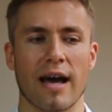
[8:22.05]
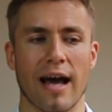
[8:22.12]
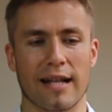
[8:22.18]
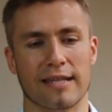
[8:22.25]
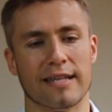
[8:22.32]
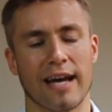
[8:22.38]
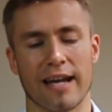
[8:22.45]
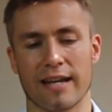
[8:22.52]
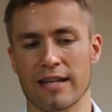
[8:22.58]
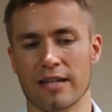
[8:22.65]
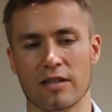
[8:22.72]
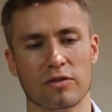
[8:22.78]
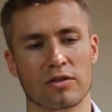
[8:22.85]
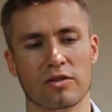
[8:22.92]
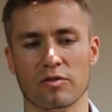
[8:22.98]
and then
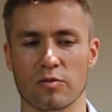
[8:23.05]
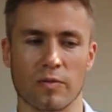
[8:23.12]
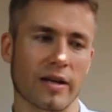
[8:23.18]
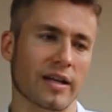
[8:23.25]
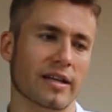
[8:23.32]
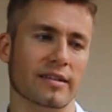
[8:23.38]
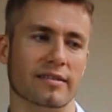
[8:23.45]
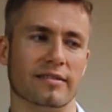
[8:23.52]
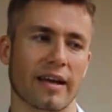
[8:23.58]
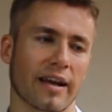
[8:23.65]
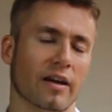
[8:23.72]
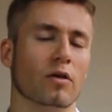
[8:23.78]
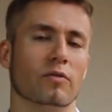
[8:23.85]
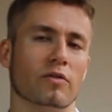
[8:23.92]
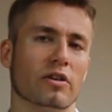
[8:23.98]
he couldn't really
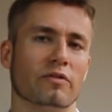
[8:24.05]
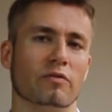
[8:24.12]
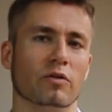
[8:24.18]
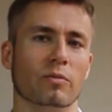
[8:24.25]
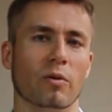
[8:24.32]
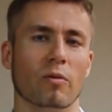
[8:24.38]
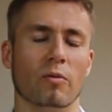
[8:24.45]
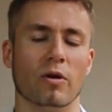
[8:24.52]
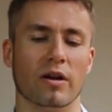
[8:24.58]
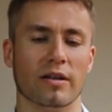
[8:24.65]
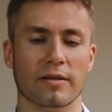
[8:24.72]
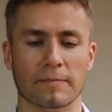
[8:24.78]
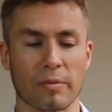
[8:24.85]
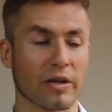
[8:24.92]
take over the football world,